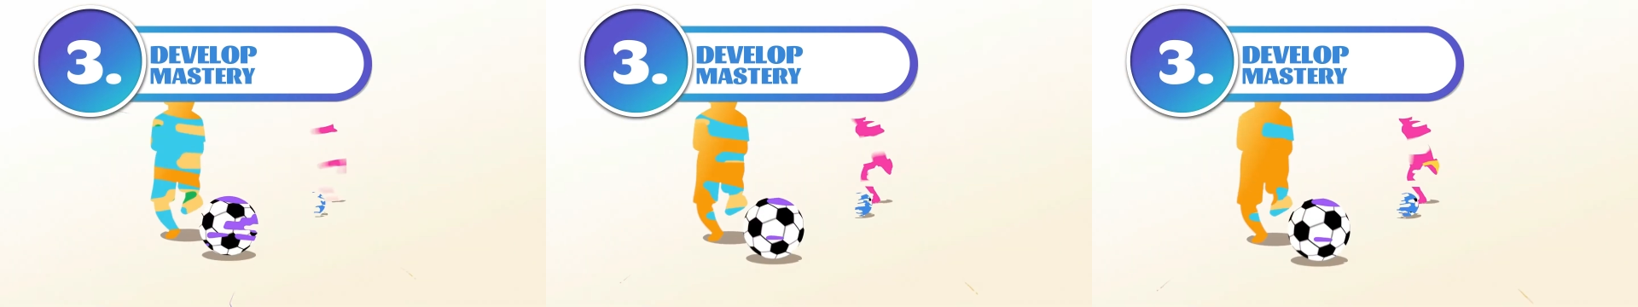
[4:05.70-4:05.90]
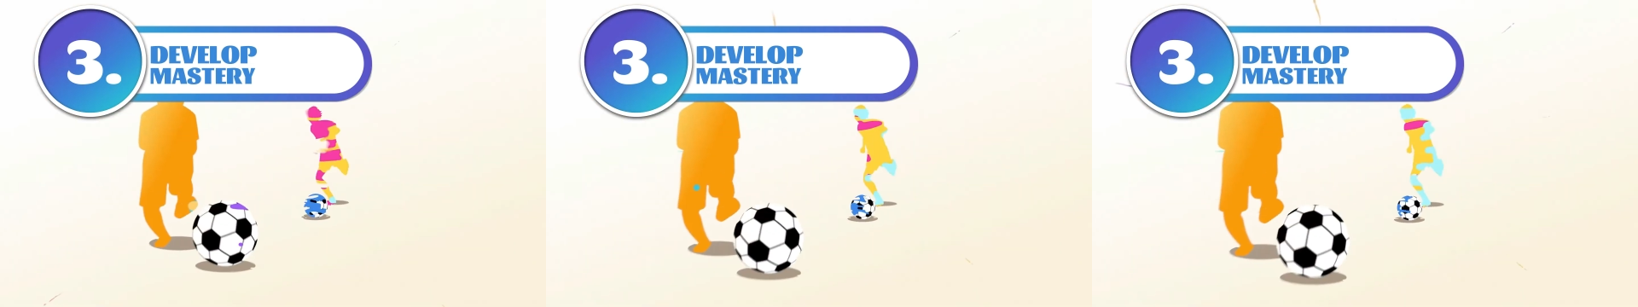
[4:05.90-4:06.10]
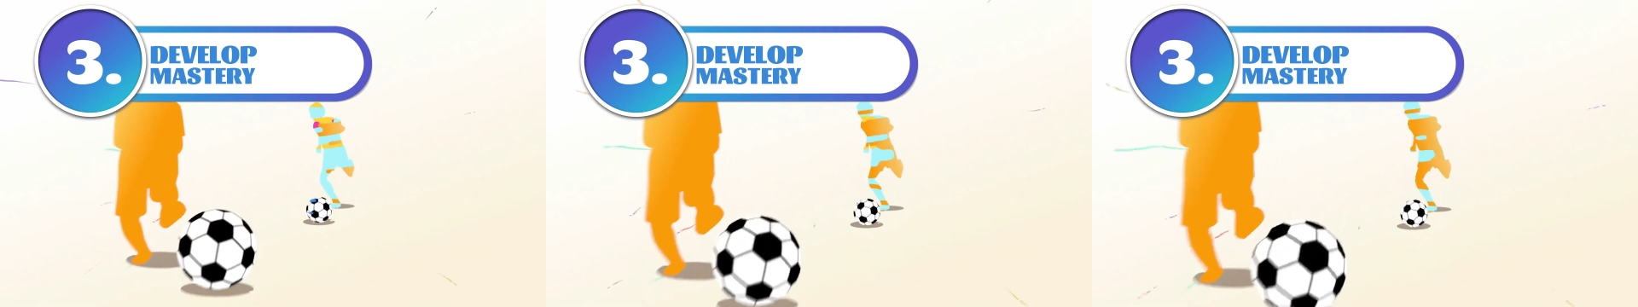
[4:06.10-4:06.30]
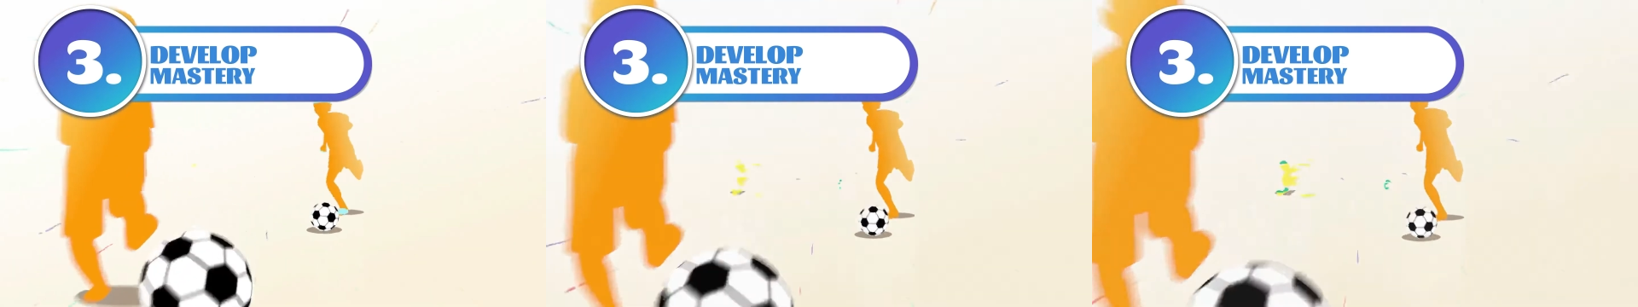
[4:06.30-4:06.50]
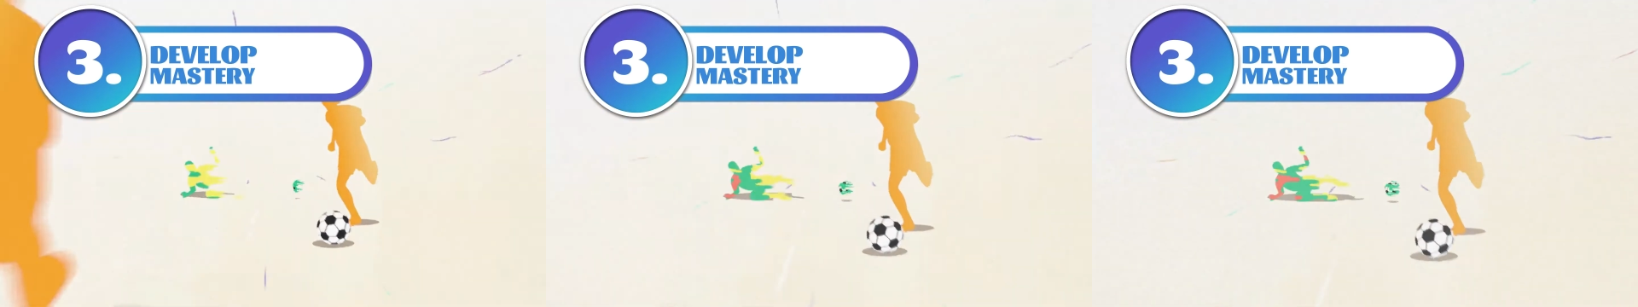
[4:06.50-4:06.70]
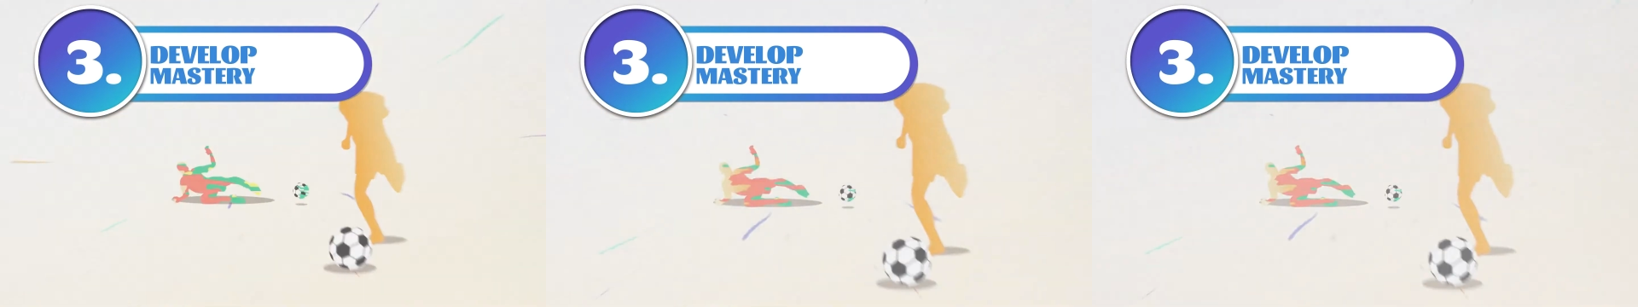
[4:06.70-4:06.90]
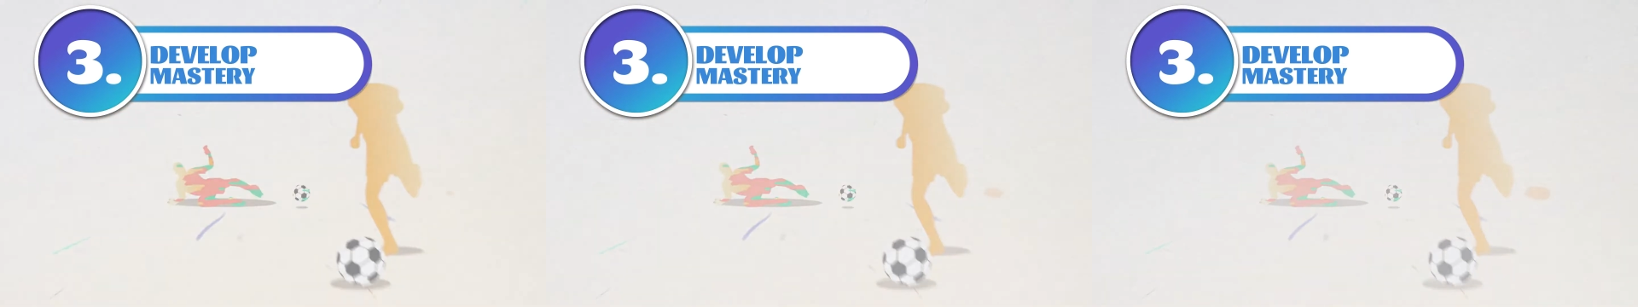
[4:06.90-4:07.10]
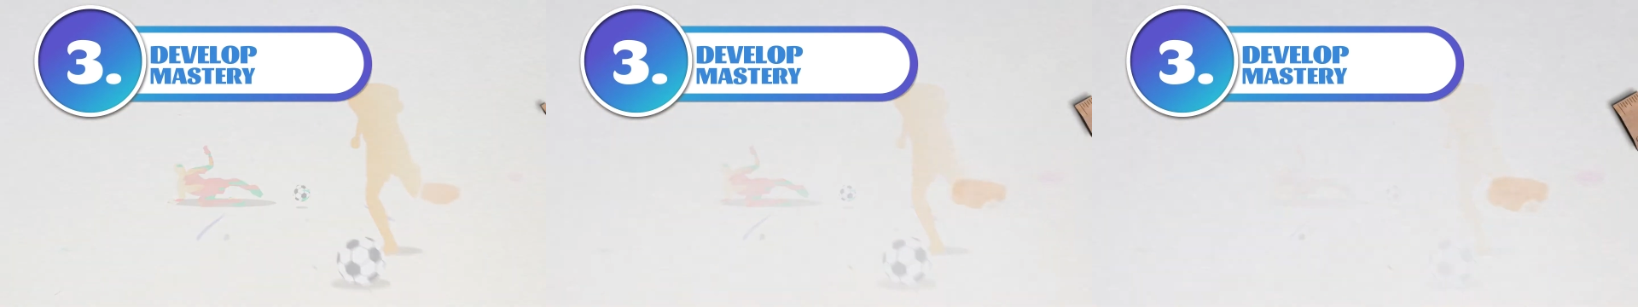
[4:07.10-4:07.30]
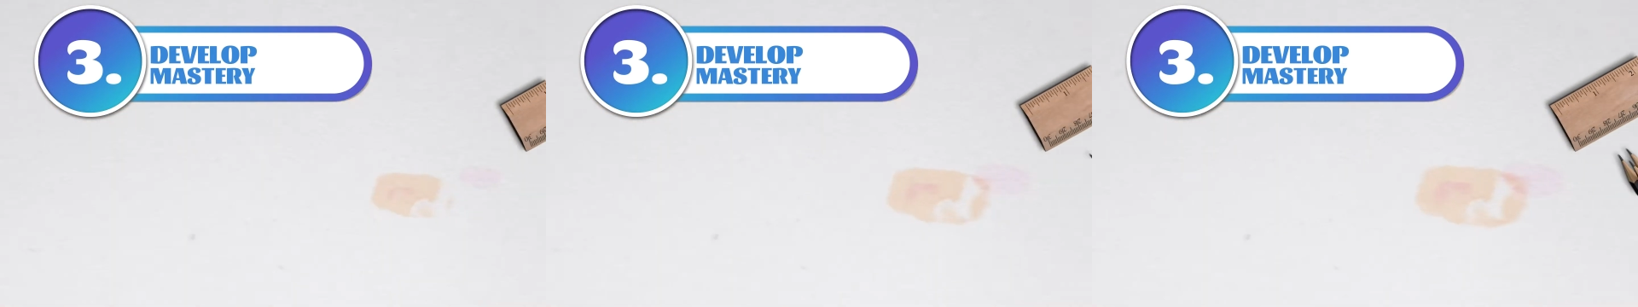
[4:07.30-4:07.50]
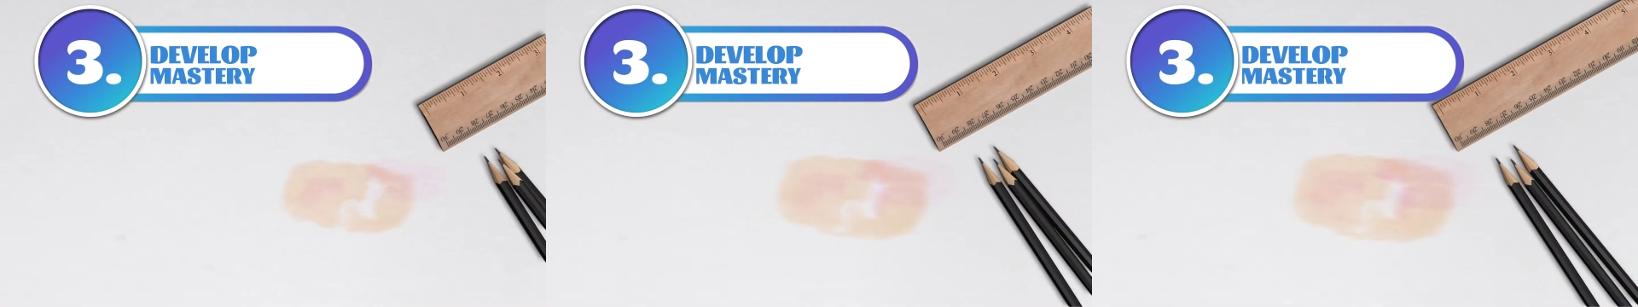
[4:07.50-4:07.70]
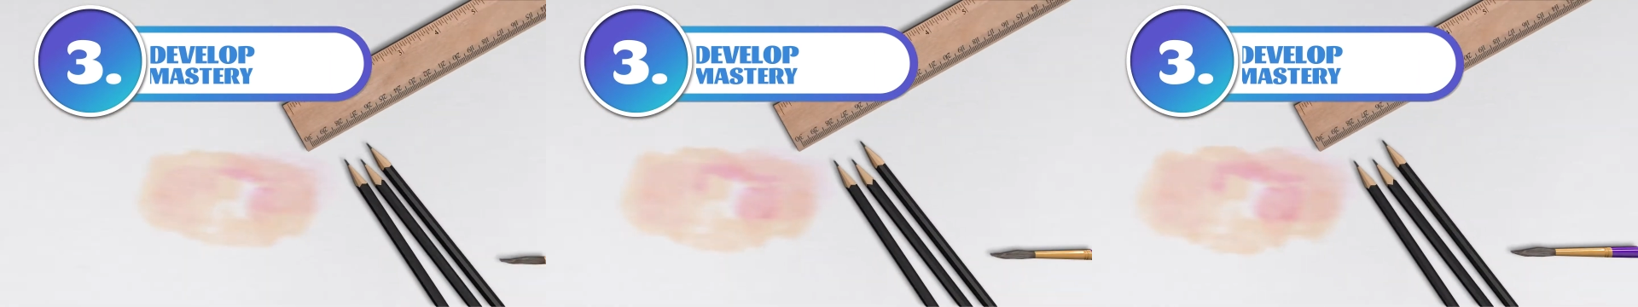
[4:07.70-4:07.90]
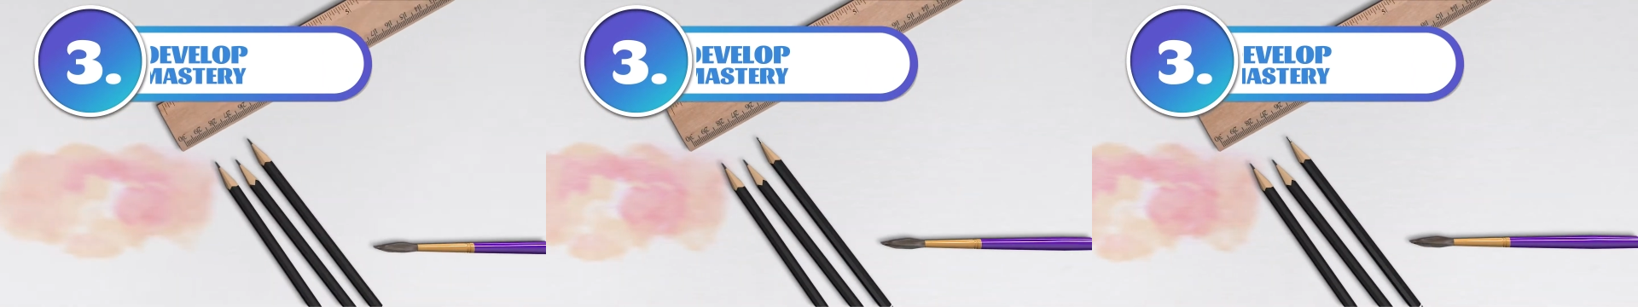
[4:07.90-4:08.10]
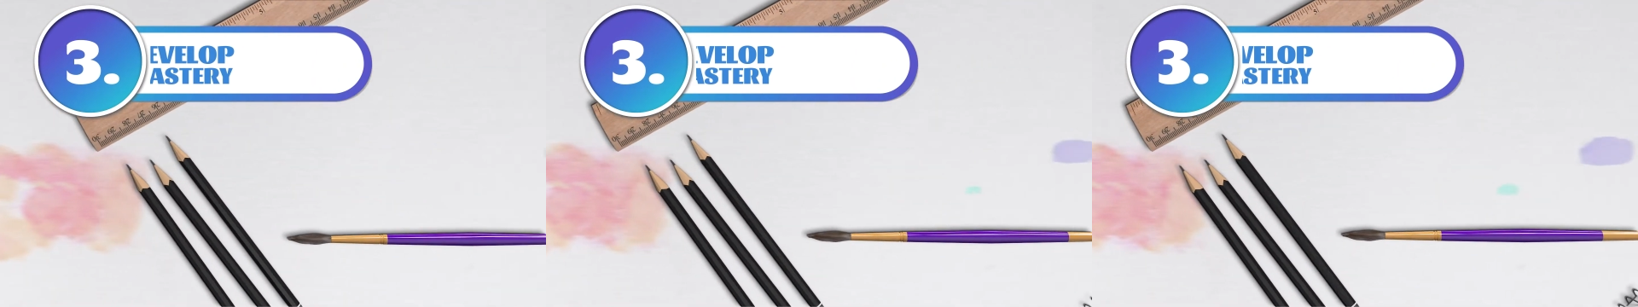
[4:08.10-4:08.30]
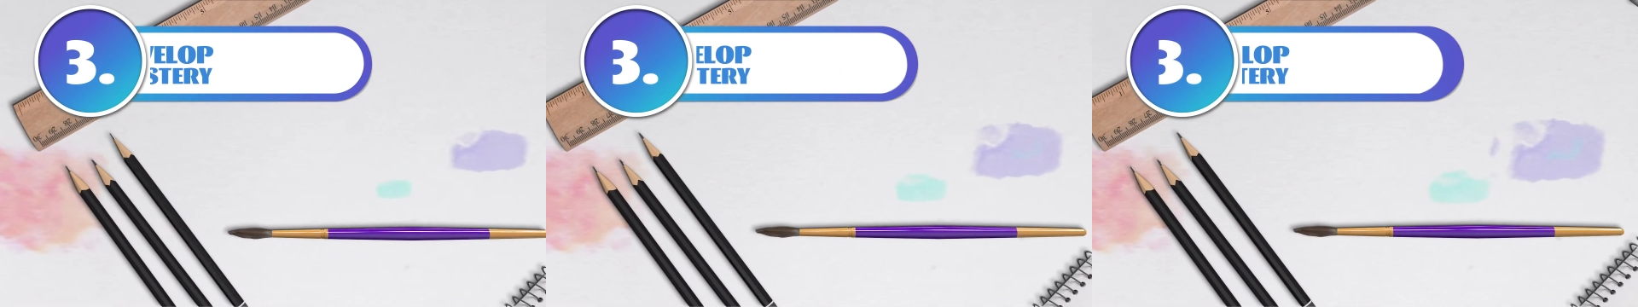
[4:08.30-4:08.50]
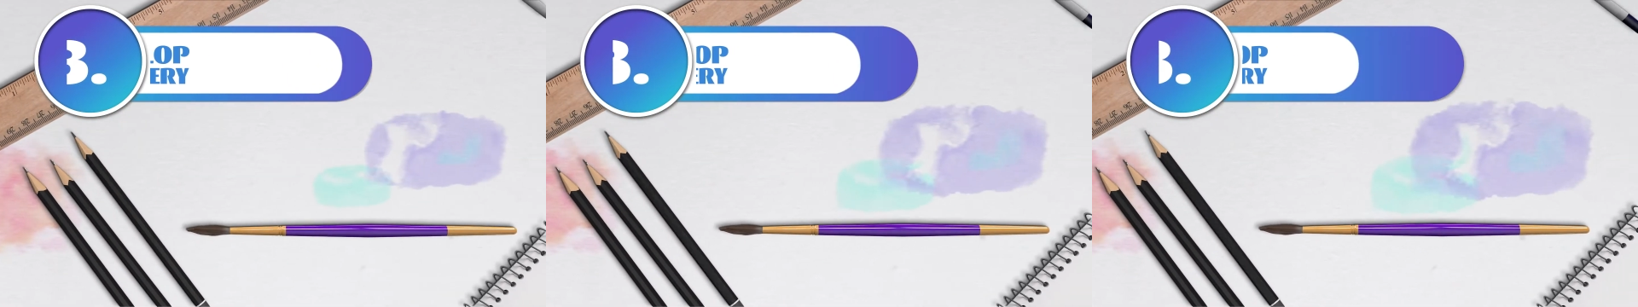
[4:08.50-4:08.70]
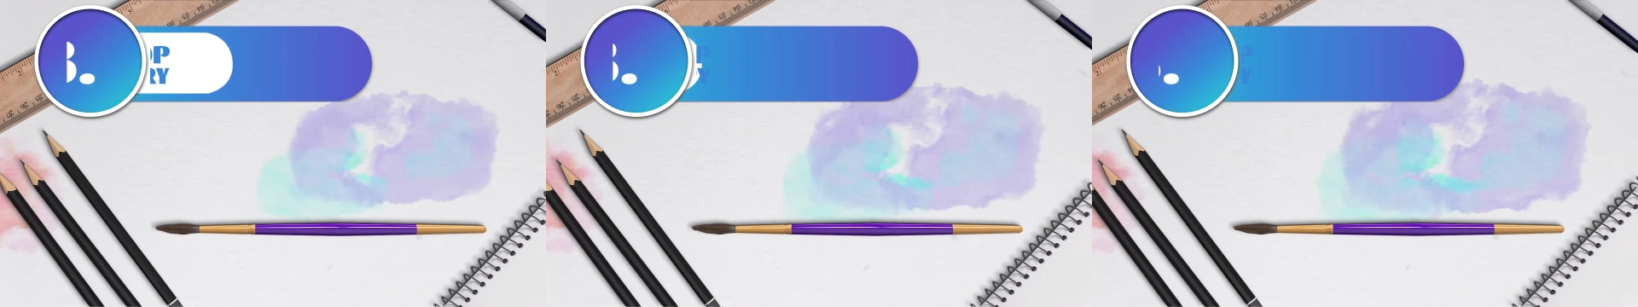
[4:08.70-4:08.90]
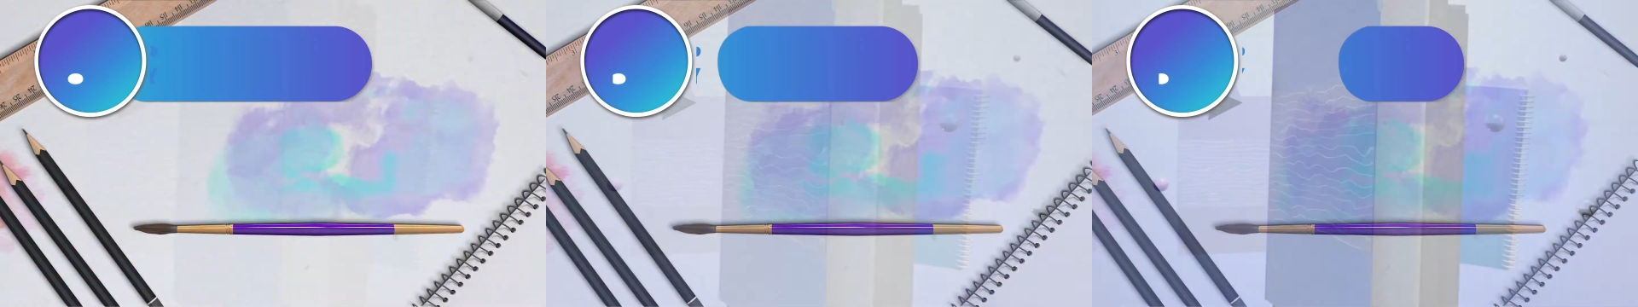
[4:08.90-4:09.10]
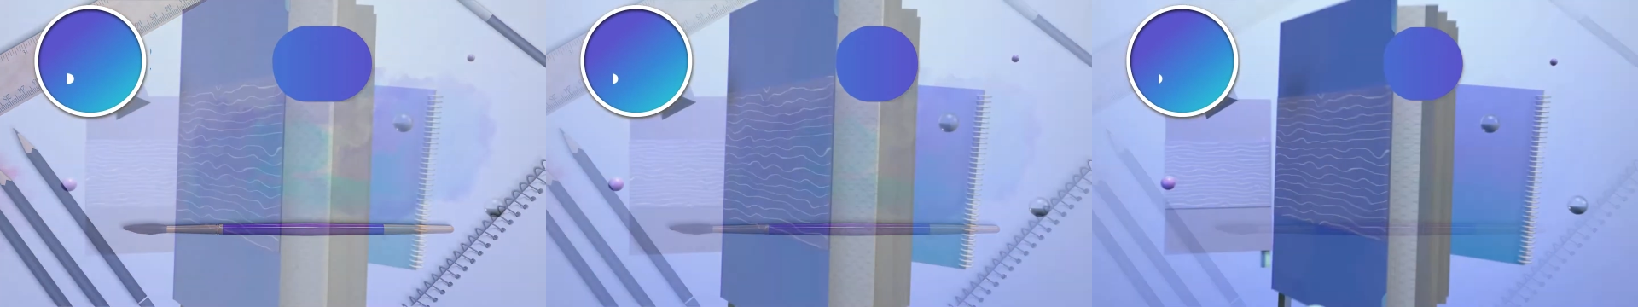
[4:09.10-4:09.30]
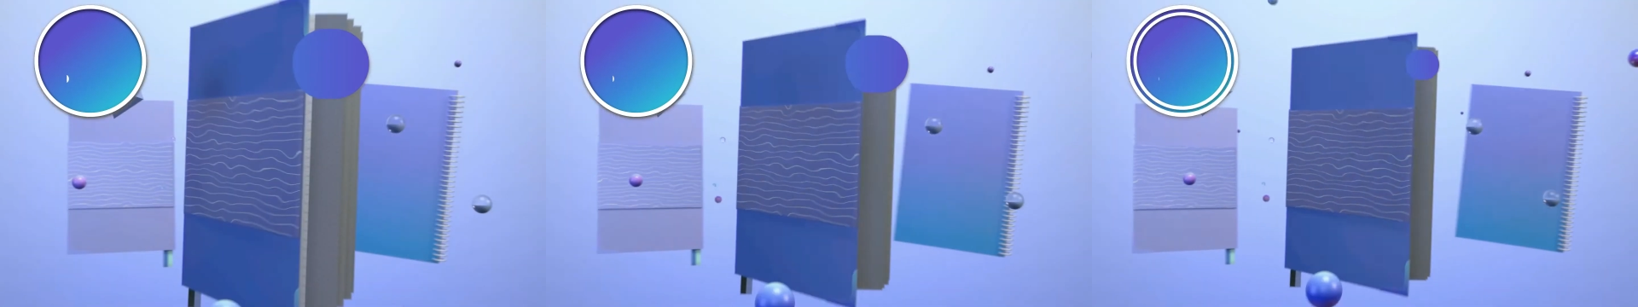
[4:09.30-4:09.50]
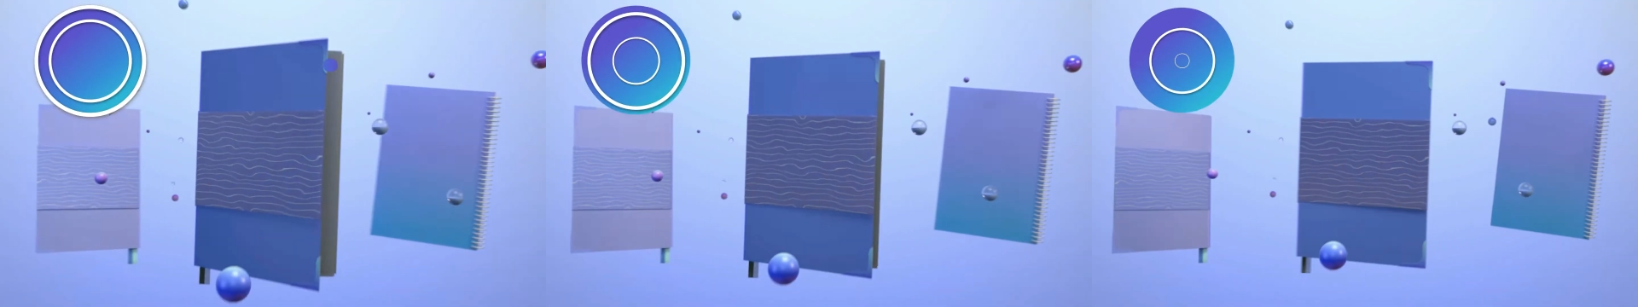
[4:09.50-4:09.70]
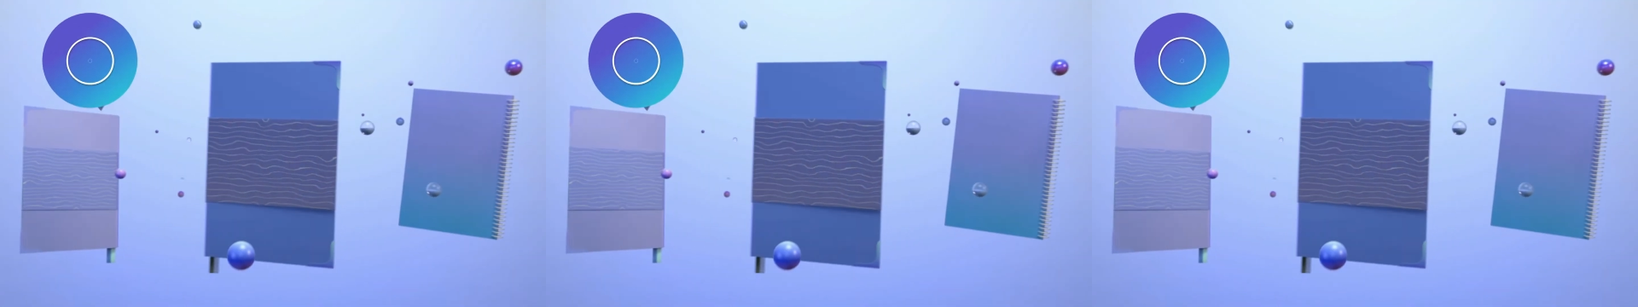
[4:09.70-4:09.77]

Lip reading: Nobody's mouth can be seen.